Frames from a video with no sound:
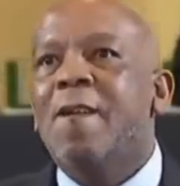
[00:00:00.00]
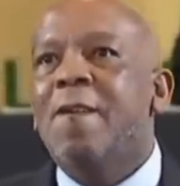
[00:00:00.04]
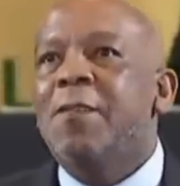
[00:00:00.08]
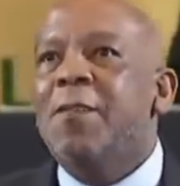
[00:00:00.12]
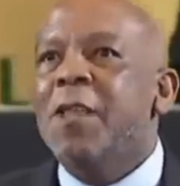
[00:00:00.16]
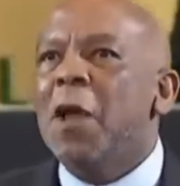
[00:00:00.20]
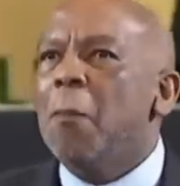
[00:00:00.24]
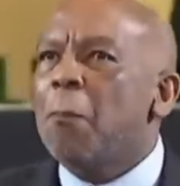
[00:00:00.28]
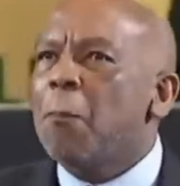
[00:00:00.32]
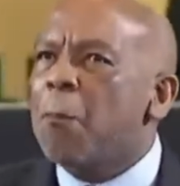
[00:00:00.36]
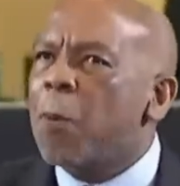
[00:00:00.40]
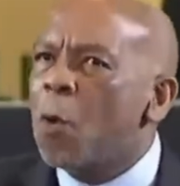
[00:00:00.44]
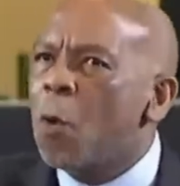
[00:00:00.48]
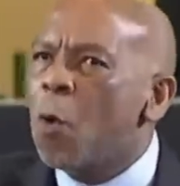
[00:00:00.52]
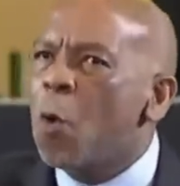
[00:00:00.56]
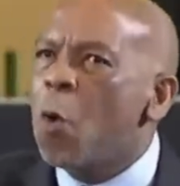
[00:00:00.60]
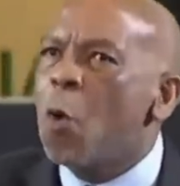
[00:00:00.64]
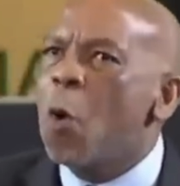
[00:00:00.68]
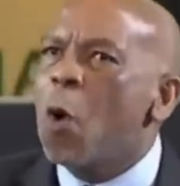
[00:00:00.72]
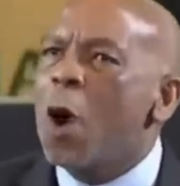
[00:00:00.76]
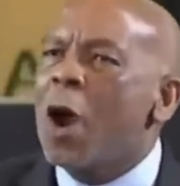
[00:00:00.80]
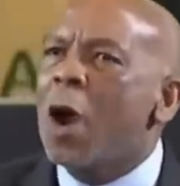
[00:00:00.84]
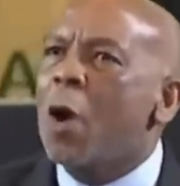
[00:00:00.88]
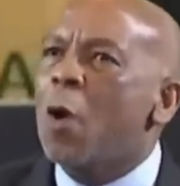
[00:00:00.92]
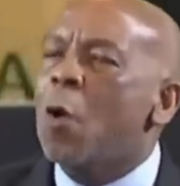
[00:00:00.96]
The
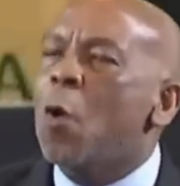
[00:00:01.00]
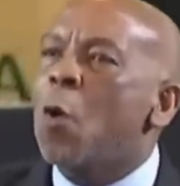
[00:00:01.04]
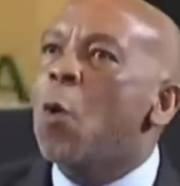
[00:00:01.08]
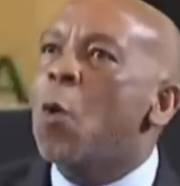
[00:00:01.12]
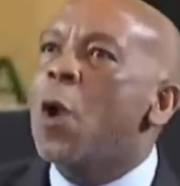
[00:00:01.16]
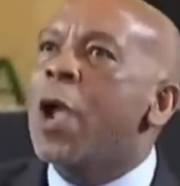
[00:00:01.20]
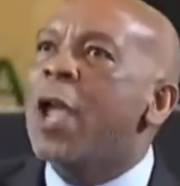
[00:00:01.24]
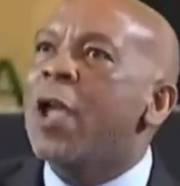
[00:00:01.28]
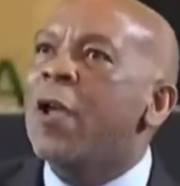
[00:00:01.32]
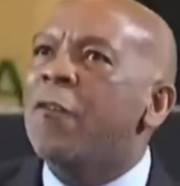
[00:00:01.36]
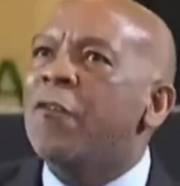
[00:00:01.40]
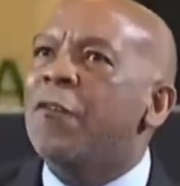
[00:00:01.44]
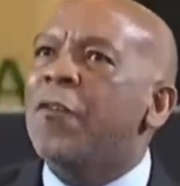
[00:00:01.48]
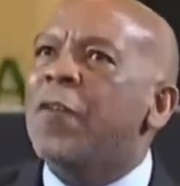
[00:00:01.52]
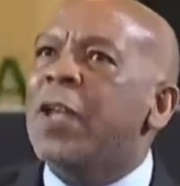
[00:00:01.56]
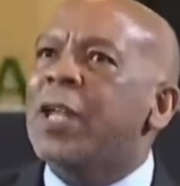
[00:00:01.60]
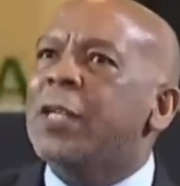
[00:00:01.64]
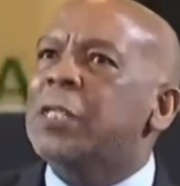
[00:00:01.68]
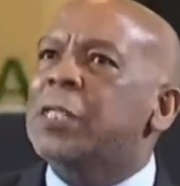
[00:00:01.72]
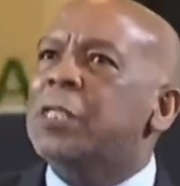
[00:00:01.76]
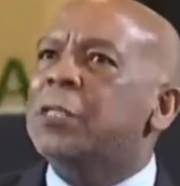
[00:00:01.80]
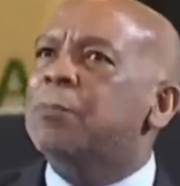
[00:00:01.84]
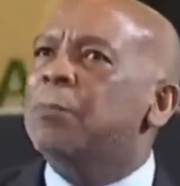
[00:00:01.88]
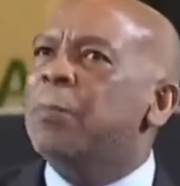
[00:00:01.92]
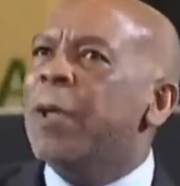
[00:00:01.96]
poor who
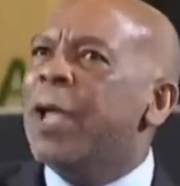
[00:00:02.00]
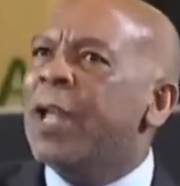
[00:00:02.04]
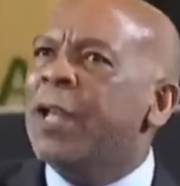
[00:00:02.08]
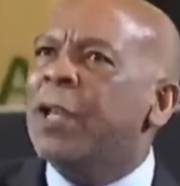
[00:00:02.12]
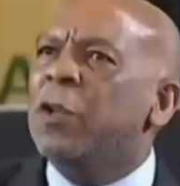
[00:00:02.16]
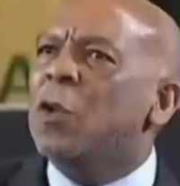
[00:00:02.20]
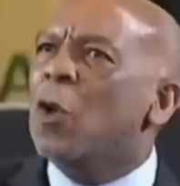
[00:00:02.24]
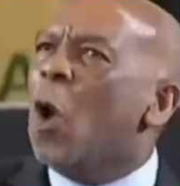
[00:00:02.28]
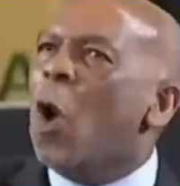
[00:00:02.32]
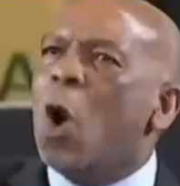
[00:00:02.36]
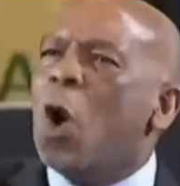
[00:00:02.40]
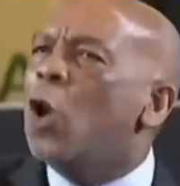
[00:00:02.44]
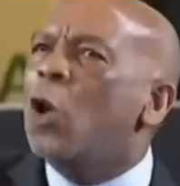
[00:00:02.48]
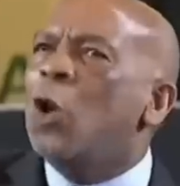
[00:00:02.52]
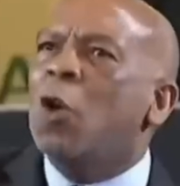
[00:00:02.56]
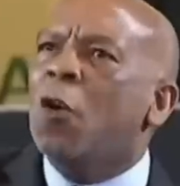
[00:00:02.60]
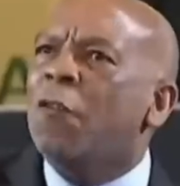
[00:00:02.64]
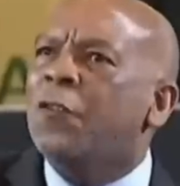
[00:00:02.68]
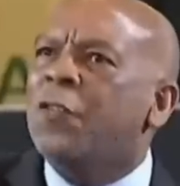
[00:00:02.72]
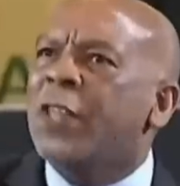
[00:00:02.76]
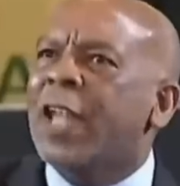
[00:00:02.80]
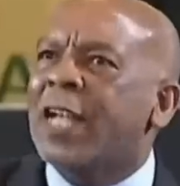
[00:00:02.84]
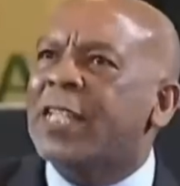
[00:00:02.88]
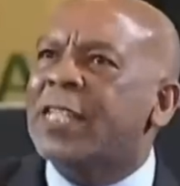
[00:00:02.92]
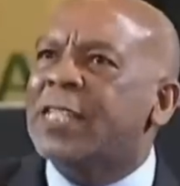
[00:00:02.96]
have spent all
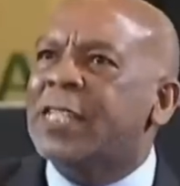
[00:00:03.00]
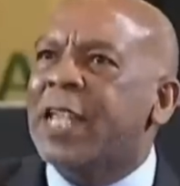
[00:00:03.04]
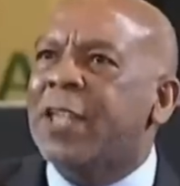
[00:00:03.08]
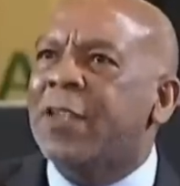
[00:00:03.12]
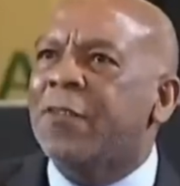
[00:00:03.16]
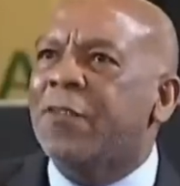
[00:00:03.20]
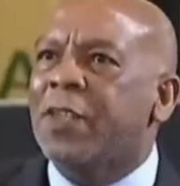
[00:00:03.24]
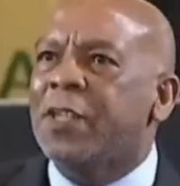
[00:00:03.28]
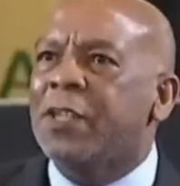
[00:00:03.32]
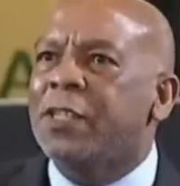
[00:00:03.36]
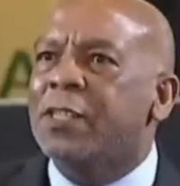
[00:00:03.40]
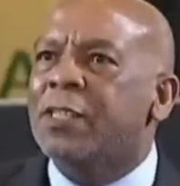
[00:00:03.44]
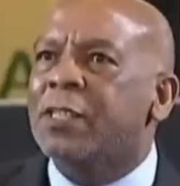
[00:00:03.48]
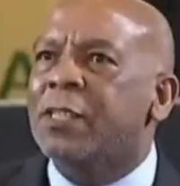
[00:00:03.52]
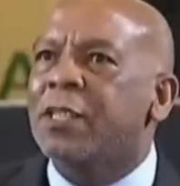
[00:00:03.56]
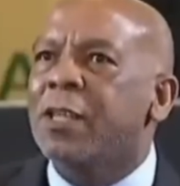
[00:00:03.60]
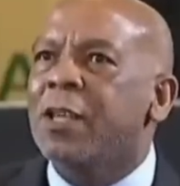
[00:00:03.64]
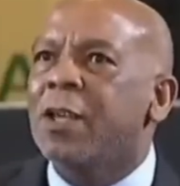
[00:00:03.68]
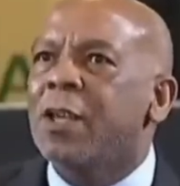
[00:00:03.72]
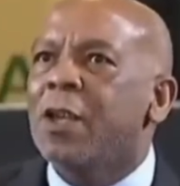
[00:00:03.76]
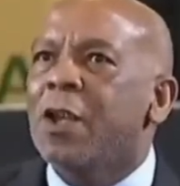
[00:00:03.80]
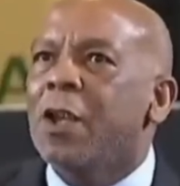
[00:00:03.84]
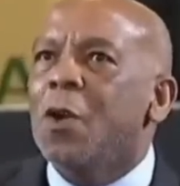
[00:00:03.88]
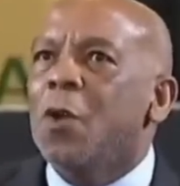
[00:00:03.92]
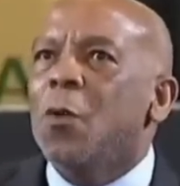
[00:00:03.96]
of their savings
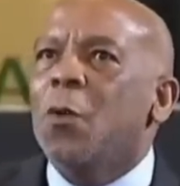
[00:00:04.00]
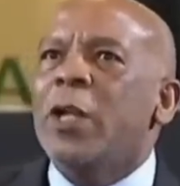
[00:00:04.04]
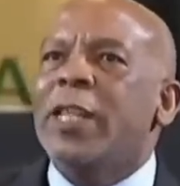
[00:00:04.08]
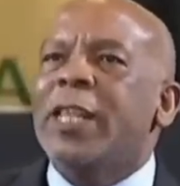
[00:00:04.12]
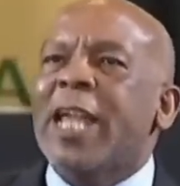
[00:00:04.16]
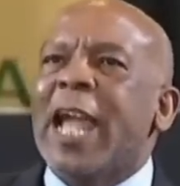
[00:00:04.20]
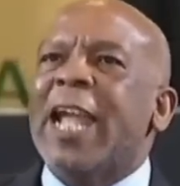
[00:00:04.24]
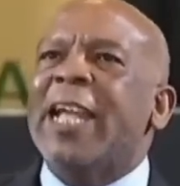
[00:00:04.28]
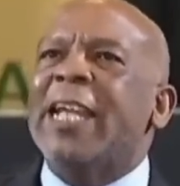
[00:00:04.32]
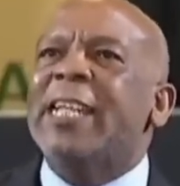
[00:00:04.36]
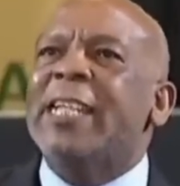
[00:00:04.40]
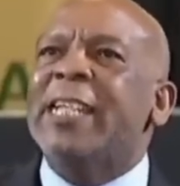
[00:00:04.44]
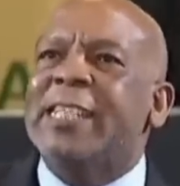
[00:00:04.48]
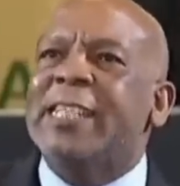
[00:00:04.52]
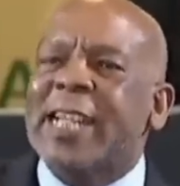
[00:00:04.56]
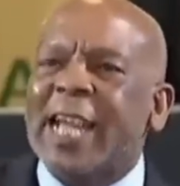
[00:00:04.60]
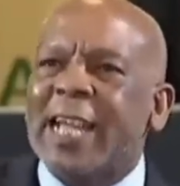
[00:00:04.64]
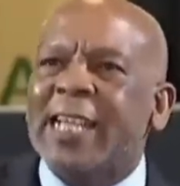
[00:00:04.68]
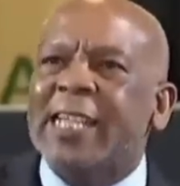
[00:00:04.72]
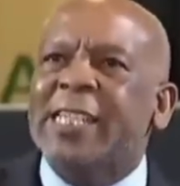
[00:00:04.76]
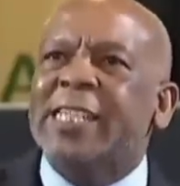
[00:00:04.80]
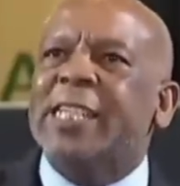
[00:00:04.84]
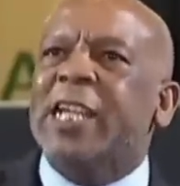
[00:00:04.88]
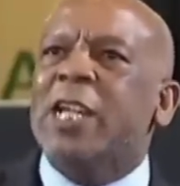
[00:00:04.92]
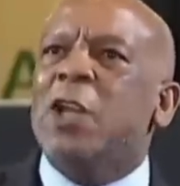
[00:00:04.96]
with the
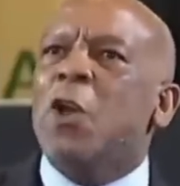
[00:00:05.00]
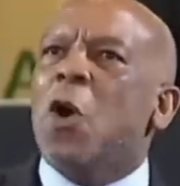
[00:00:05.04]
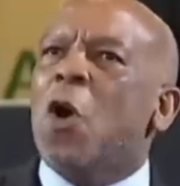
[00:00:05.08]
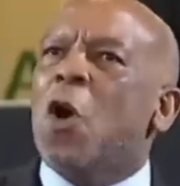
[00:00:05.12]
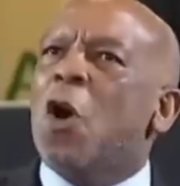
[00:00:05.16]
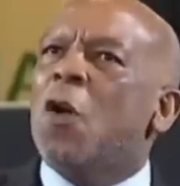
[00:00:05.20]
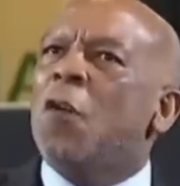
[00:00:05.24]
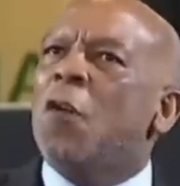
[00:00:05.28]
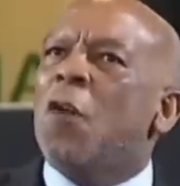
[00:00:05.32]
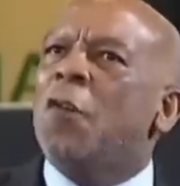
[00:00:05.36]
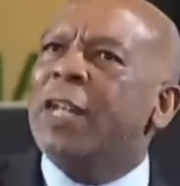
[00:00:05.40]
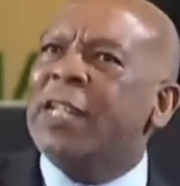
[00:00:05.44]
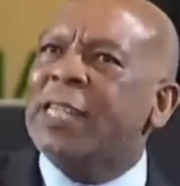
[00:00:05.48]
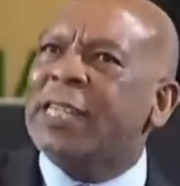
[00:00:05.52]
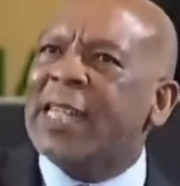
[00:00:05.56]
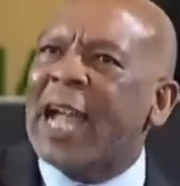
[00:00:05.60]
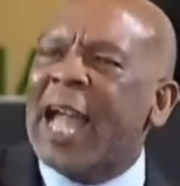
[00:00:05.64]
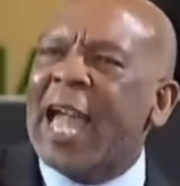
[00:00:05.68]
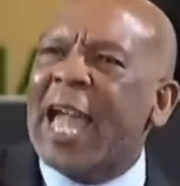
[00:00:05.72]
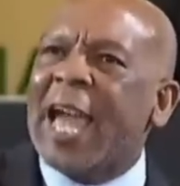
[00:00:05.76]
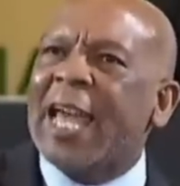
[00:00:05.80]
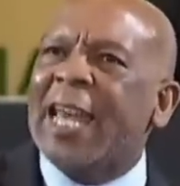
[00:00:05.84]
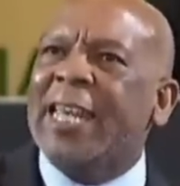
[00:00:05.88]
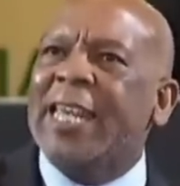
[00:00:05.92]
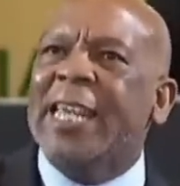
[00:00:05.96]
intention of
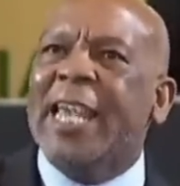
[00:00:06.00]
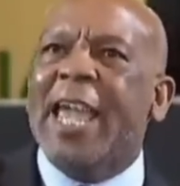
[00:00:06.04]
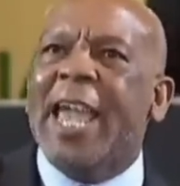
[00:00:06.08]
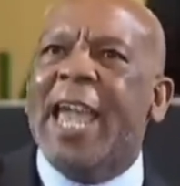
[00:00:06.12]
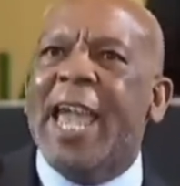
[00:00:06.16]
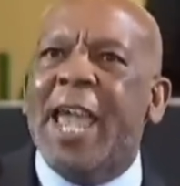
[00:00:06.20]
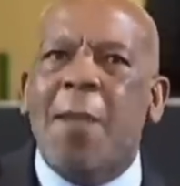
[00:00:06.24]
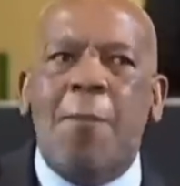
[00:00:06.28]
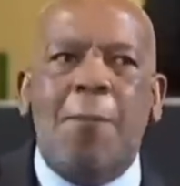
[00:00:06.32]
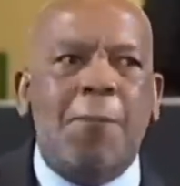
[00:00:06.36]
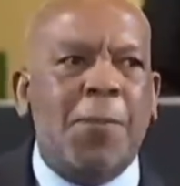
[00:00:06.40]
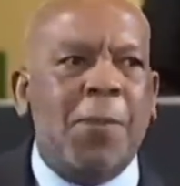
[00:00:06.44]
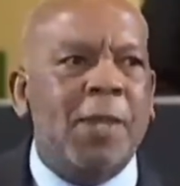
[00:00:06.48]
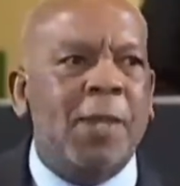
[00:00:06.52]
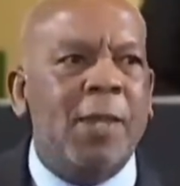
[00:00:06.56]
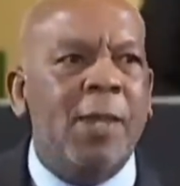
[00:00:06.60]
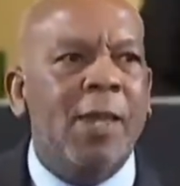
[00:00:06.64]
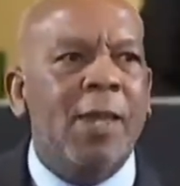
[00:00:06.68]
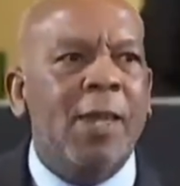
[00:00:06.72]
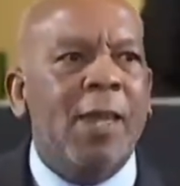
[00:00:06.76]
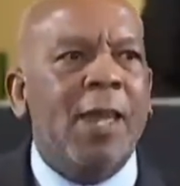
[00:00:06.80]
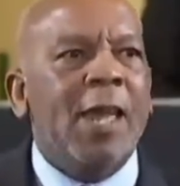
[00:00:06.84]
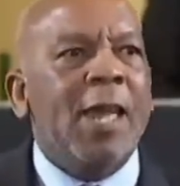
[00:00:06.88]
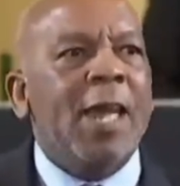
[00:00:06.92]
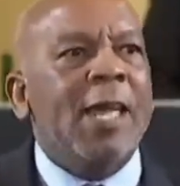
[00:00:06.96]
retiring happy,
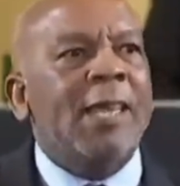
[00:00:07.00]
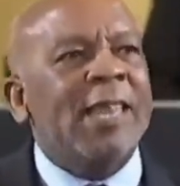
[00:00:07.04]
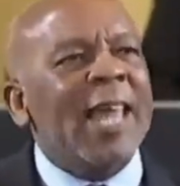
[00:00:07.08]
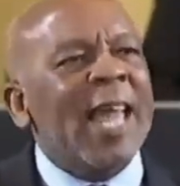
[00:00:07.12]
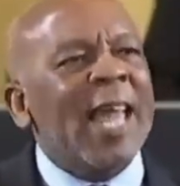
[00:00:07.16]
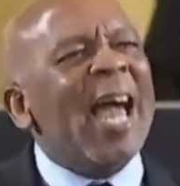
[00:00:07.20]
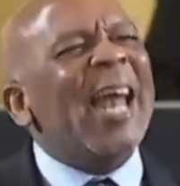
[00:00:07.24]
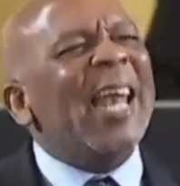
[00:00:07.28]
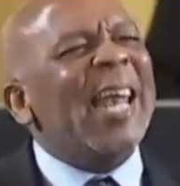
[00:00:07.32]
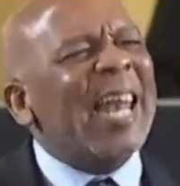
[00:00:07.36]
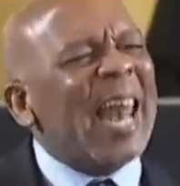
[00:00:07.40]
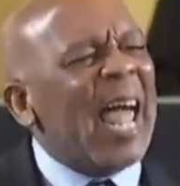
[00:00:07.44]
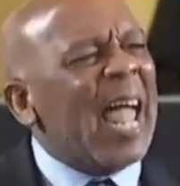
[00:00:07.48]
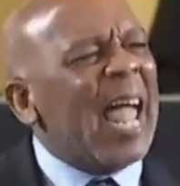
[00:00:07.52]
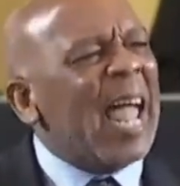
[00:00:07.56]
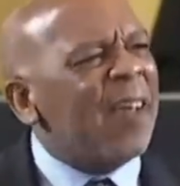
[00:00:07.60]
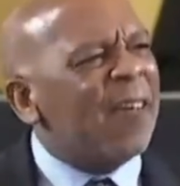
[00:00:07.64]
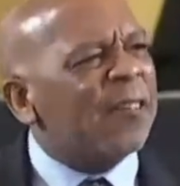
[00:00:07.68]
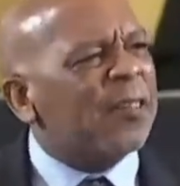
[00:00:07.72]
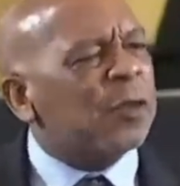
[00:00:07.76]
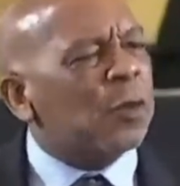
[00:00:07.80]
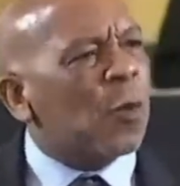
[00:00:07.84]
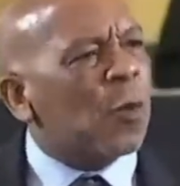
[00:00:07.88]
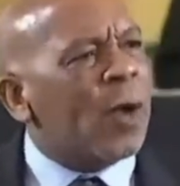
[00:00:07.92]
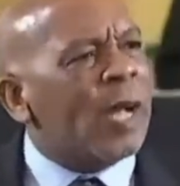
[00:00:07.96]
their
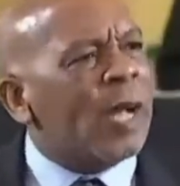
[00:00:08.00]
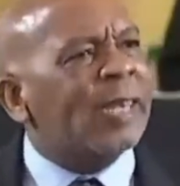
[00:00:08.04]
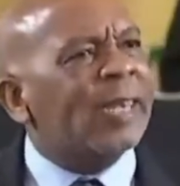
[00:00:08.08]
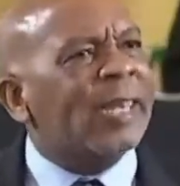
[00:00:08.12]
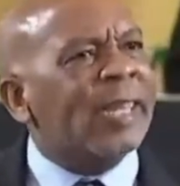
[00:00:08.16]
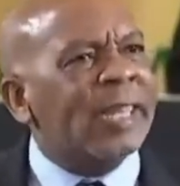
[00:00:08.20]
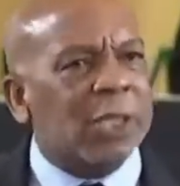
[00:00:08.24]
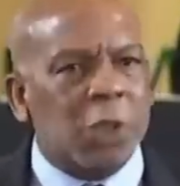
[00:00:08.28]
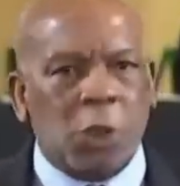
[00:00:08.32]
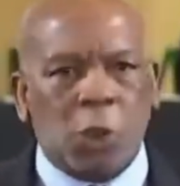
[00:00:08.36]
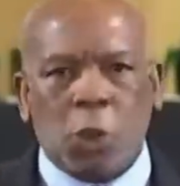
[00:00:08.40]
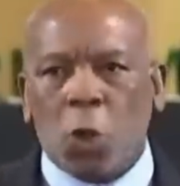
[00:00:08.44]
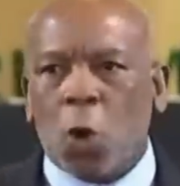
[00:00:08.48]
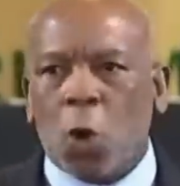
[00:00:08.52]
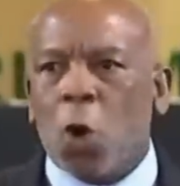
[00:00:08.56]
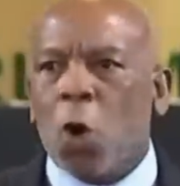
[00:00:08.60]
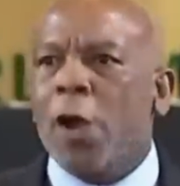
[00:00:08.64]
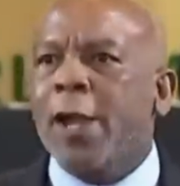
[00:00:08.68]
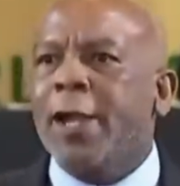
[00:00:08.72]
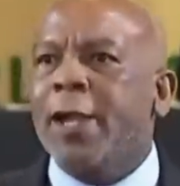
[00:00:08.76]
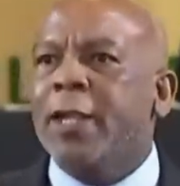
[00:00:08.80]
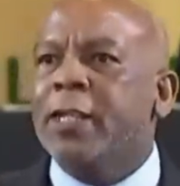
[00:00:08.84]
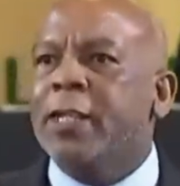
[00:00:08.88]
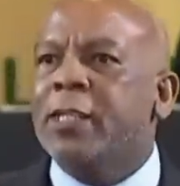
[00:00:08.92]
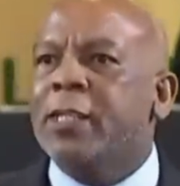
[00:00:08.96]
lives were
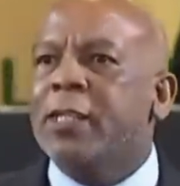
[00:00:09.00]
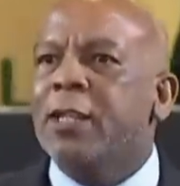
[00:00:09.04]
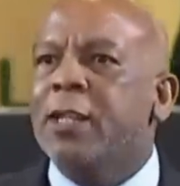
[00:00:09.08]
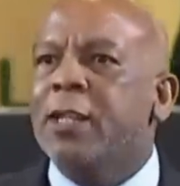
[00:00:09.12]
destroyed